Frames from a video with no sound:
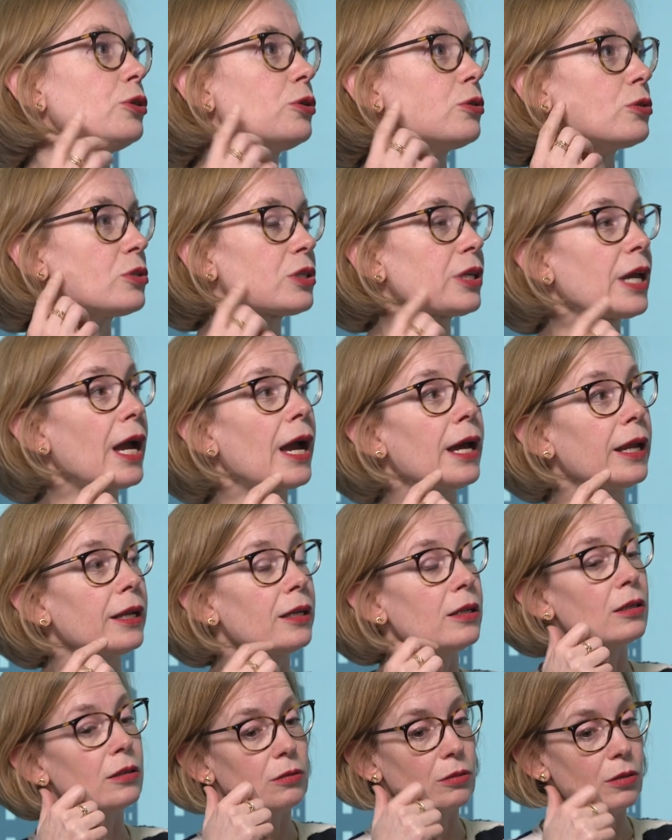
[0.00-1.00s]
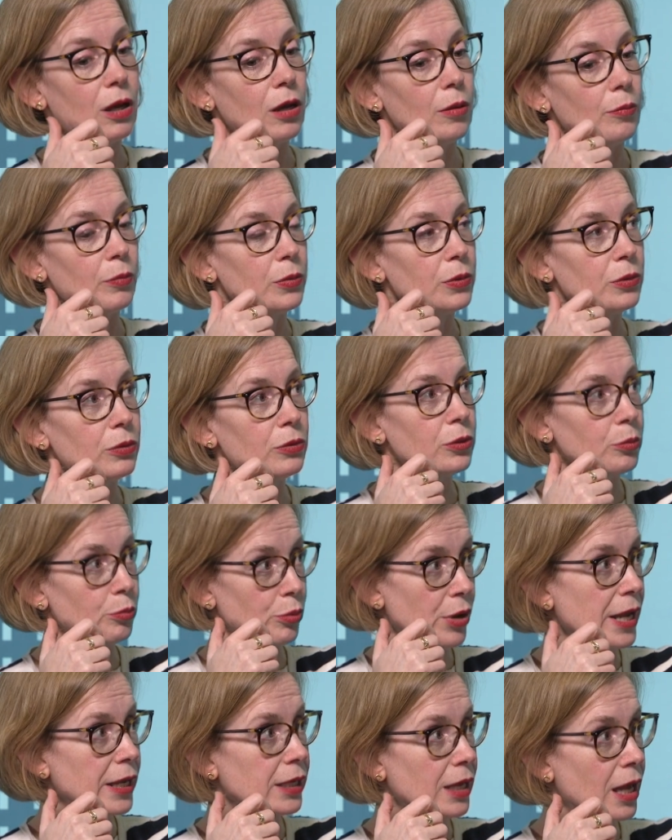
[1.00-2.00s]
You could scan the
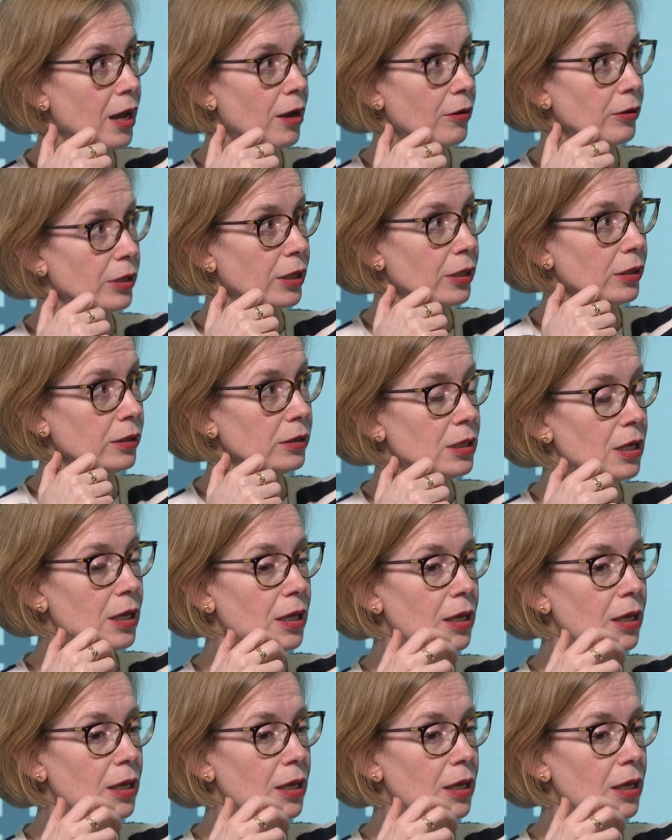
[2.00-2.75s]
break area